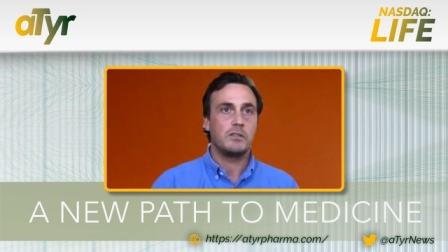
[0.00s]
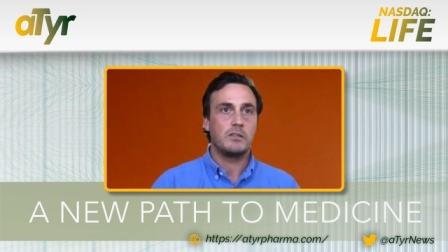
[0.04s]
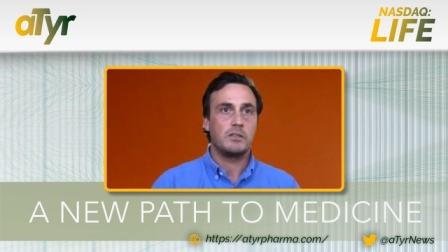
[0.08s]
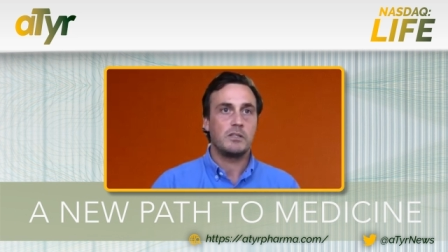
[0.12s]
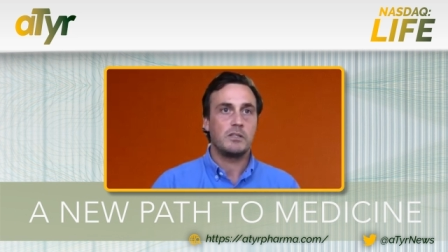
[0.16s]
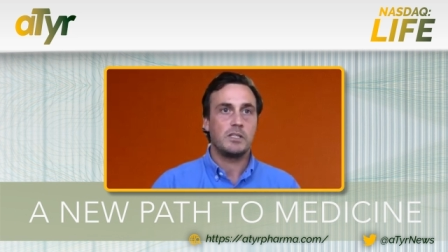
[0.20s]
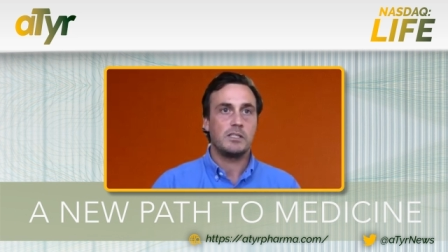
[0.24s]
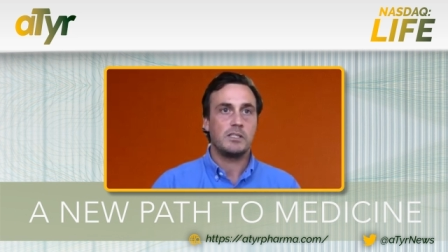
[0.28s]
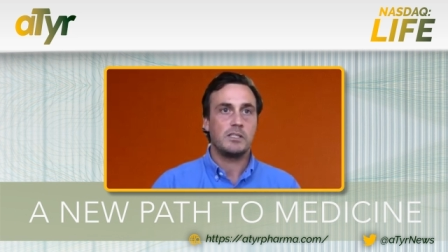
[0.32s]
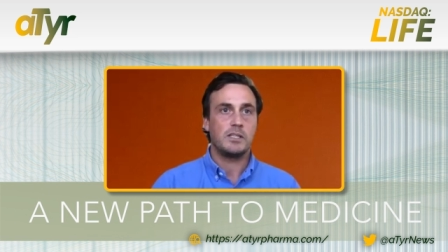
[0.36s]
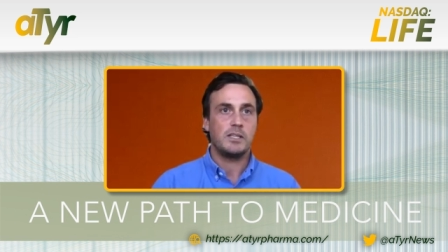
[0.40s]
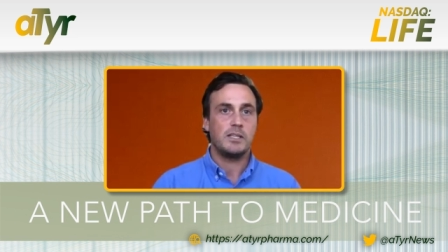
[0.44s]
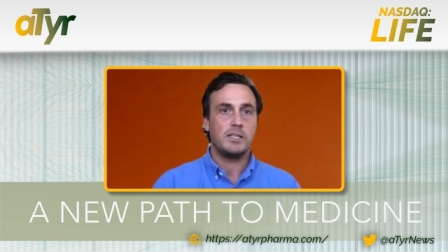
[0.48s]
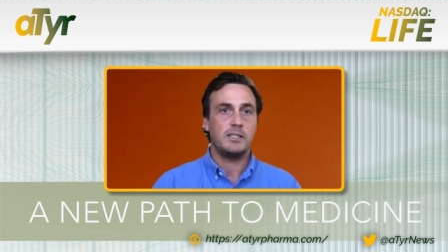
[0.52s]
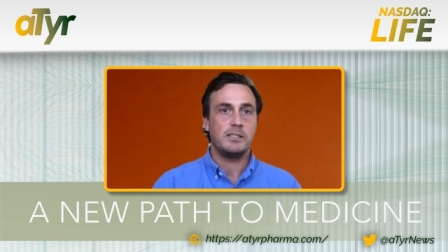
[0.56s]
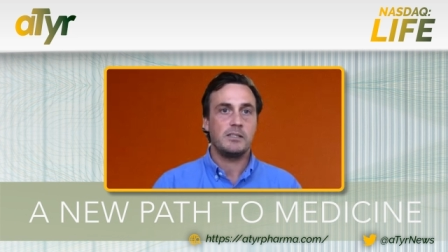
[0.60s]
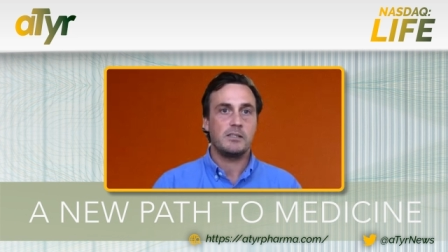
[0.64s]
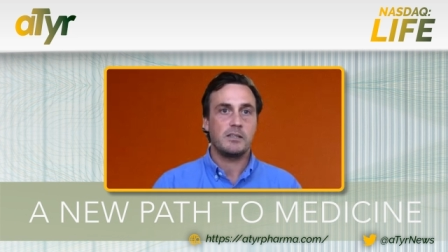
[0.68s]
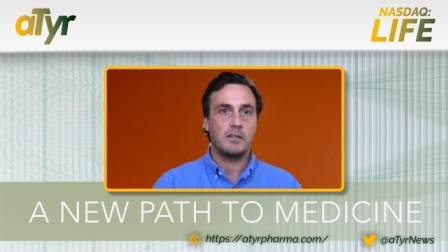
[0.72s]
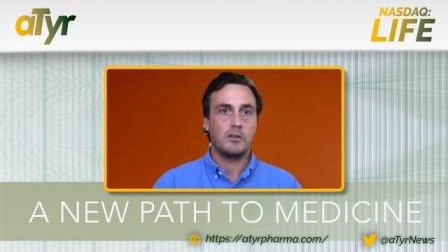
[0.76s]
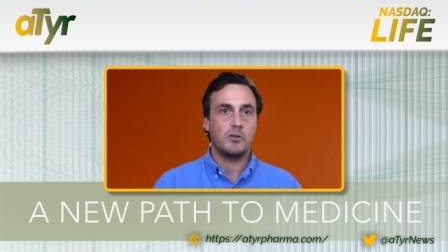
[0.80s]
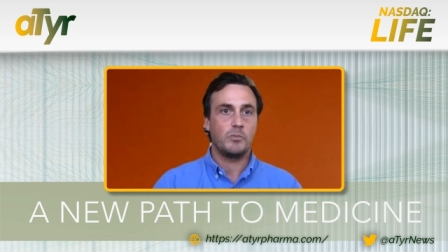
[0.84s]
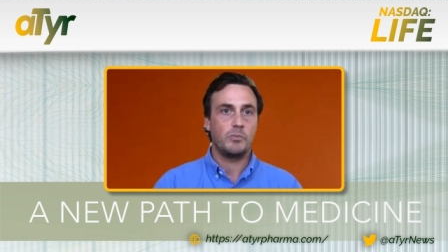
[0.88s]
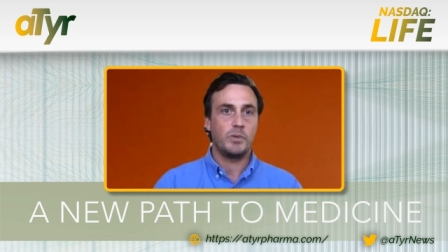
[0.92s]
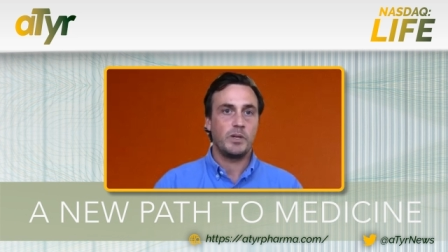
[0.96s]
disease
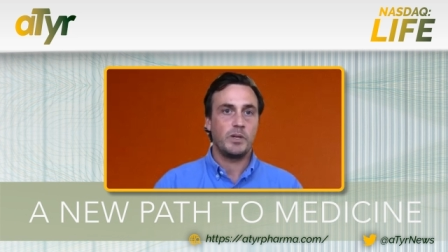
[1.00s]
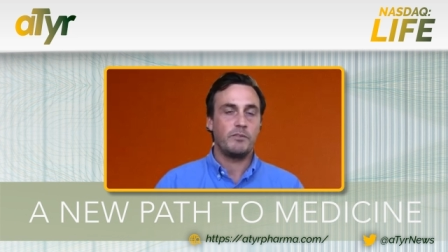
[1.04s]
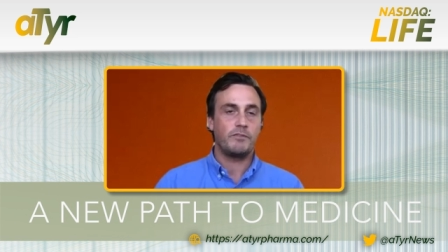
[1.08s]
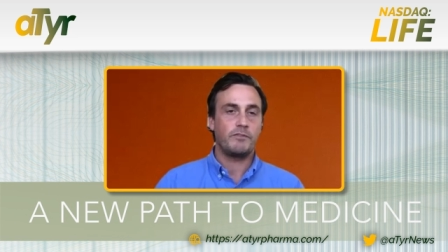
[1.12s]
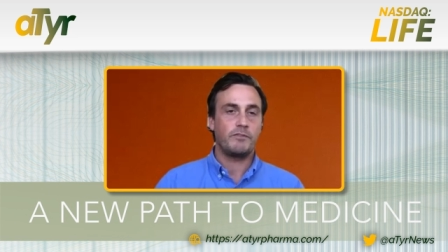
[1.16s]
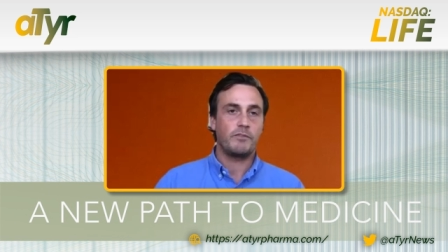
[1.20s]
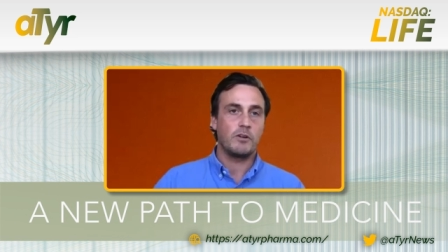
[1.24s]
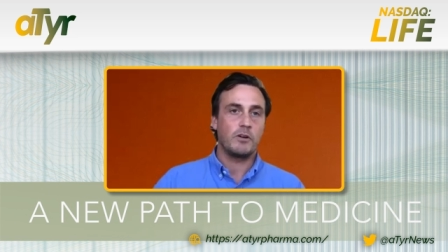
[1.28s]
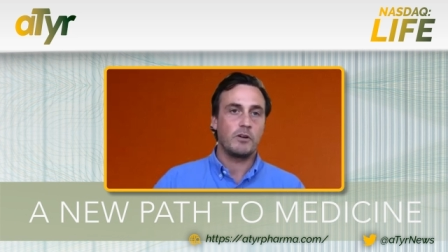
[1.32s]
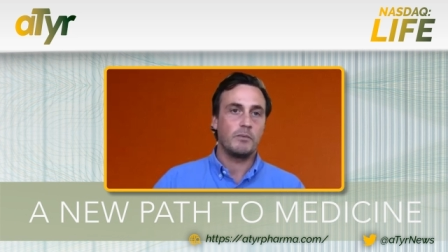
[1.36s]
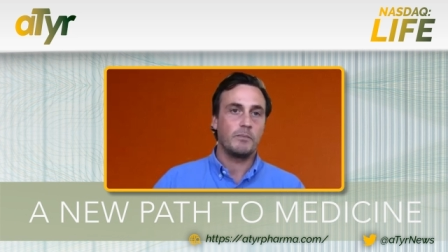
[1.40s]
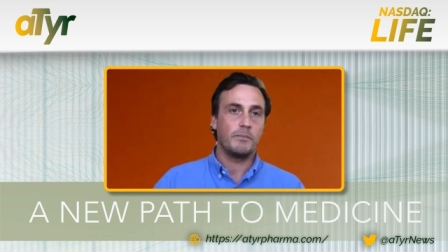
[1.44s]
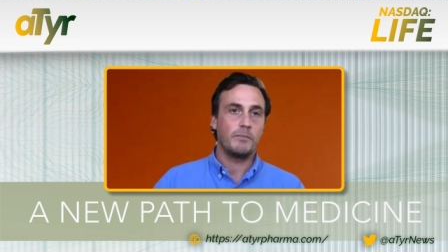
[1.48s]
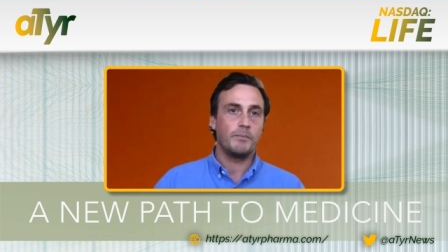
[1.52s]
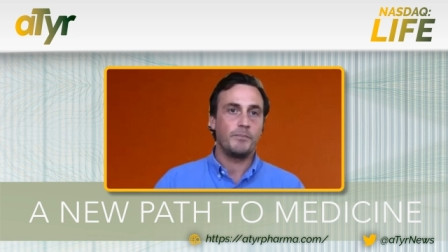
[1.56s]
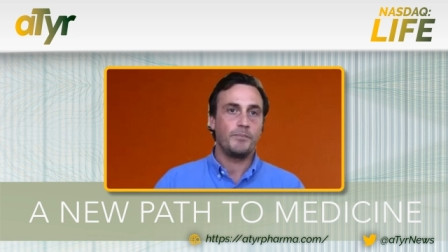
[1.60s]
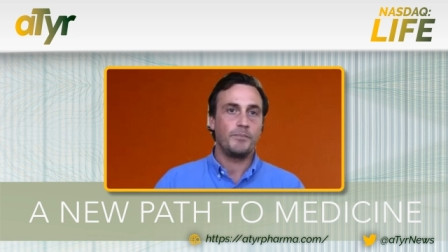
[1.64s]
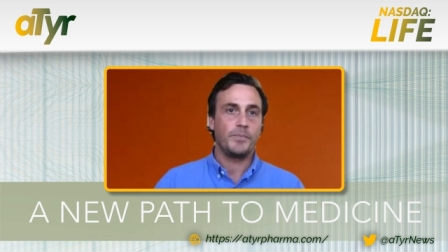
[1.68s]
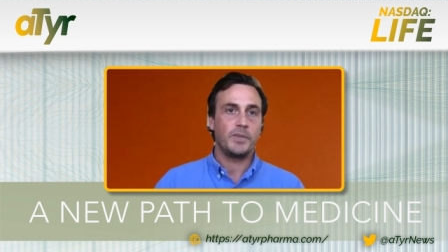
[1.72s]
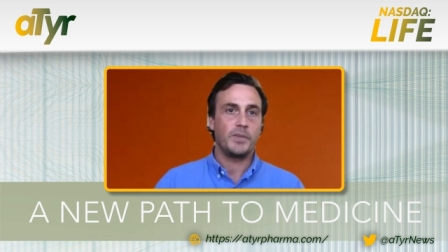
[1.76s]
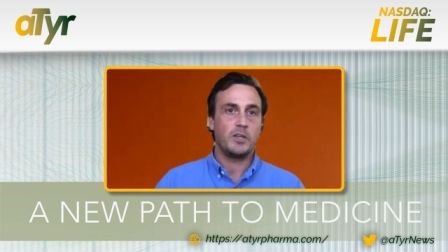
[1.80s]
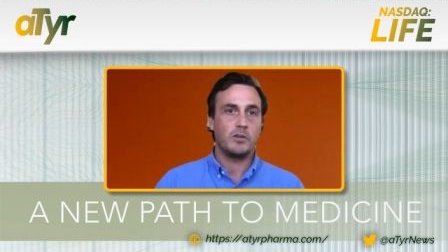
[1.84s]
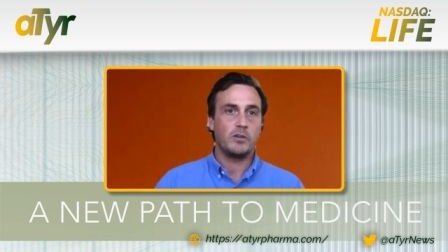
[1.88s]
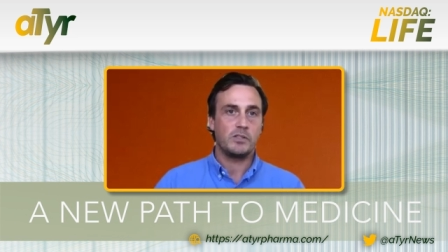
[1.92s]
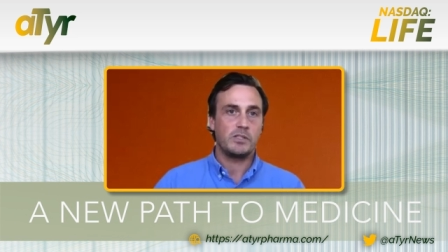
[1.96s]
it'll be from
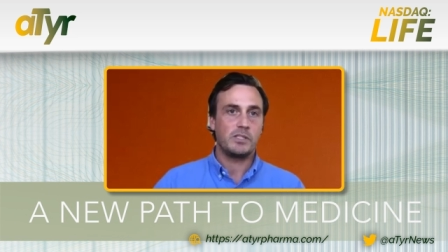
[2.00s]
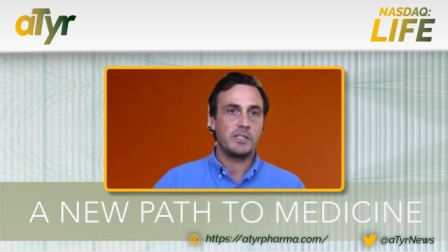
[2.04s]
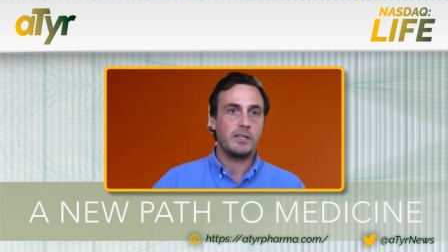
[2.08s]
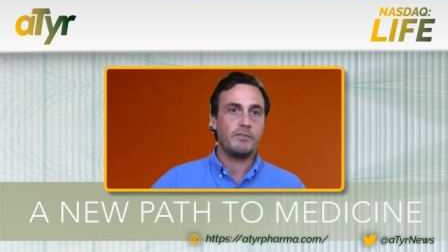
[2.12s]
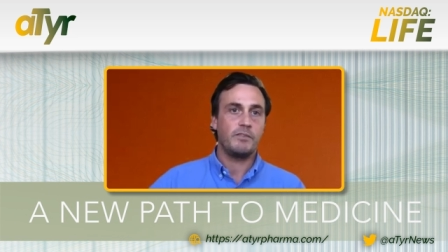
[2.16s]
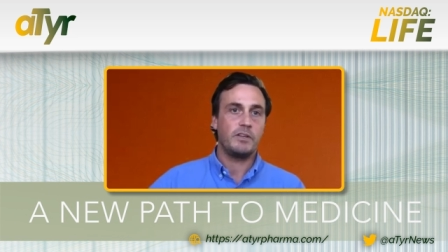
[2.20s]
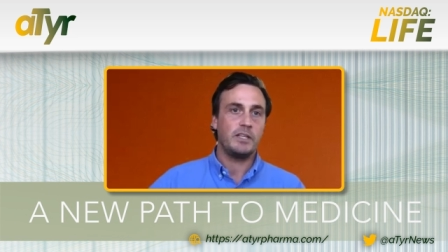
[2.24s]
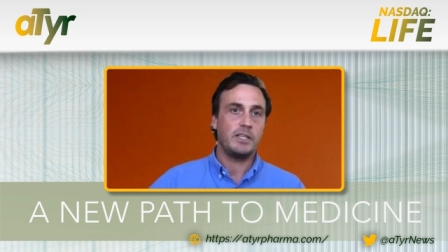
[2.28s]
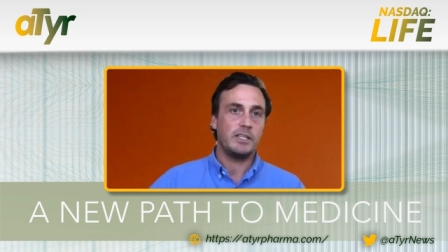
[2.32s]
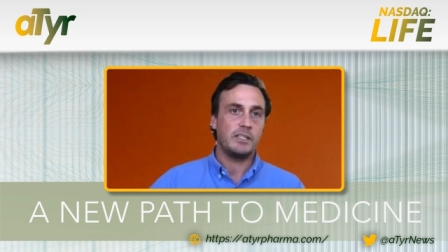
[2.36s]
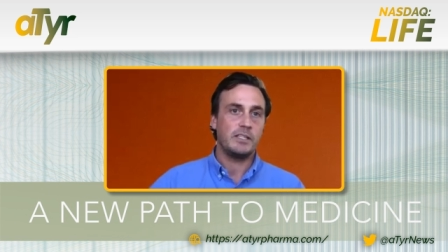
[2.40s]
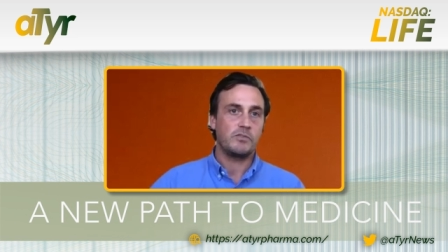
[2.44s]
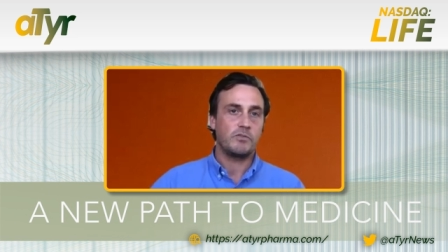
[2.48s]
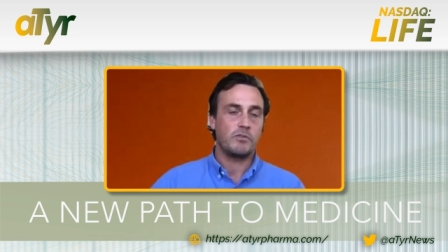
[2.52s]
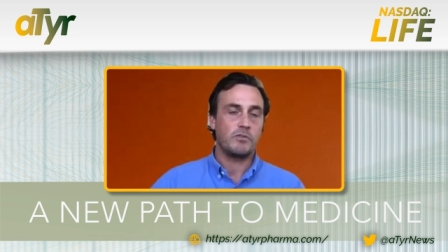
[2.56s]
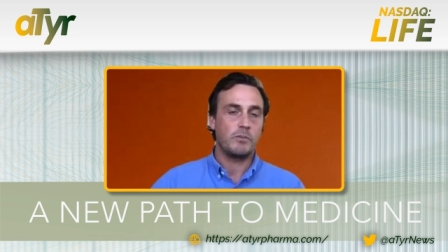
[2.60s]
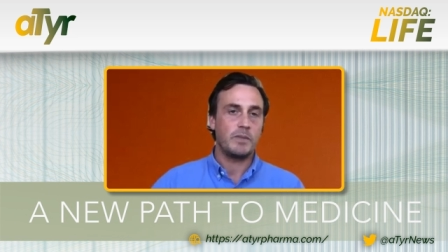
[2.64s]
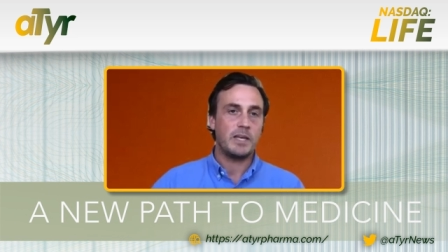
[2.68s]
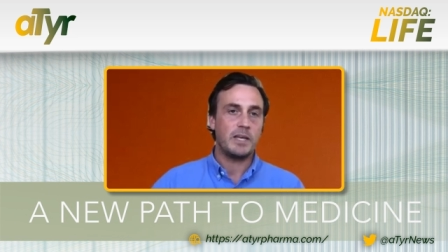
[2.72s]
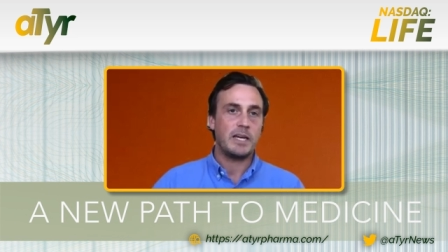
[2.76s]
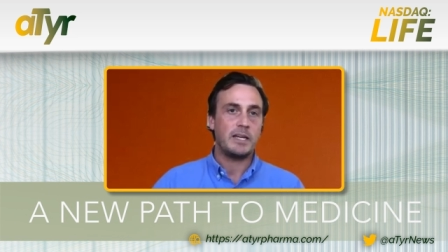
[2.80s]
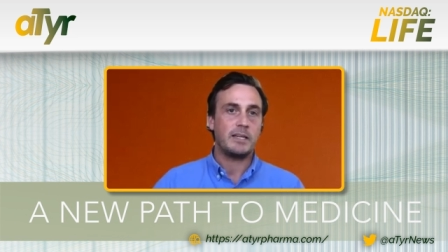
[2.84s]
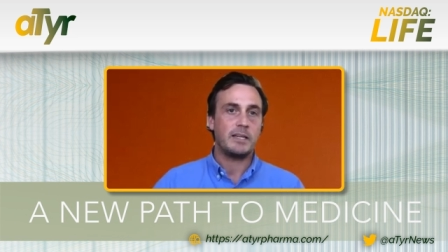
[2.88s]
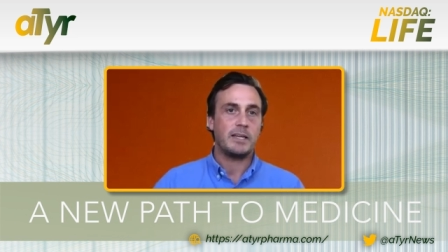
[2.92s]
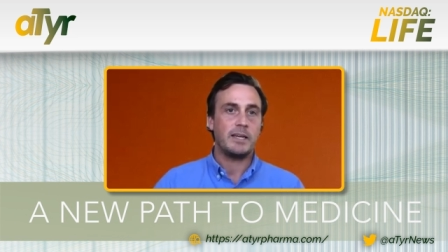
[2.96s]
you know seven years from
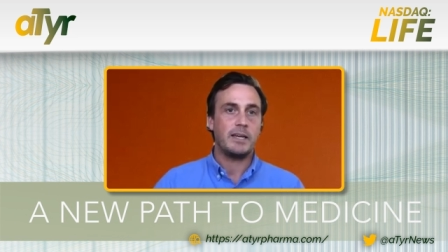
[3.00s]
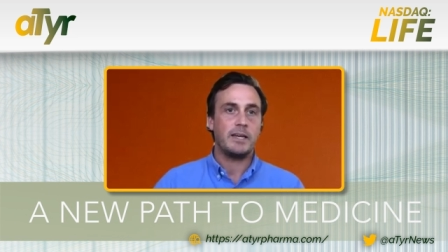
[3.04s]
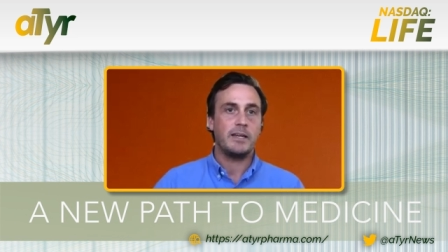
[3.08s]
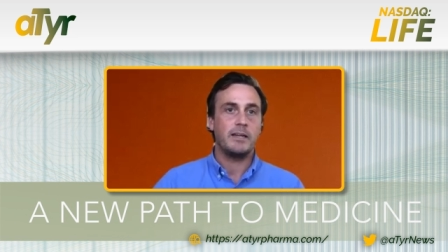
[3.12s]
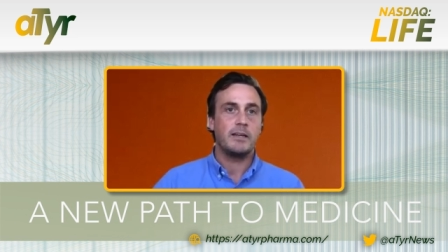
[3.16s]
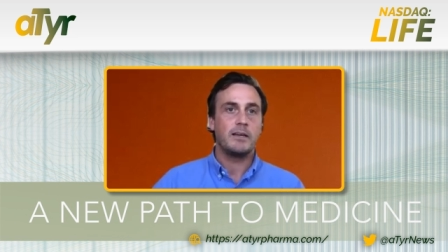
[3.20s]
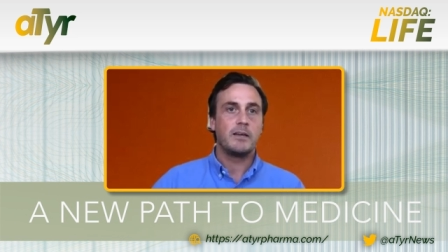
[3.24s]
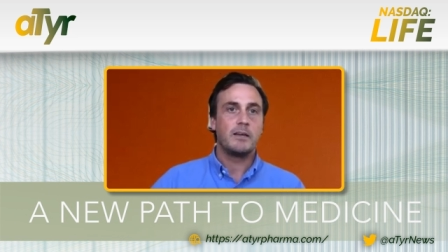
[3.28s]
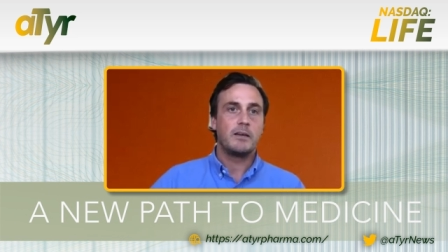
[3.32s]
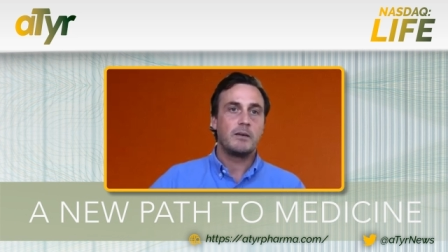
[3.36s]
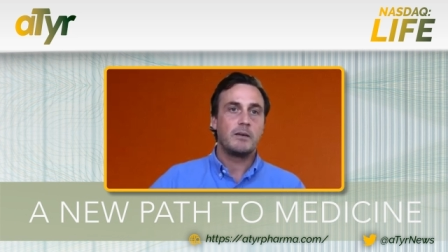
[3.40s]
that date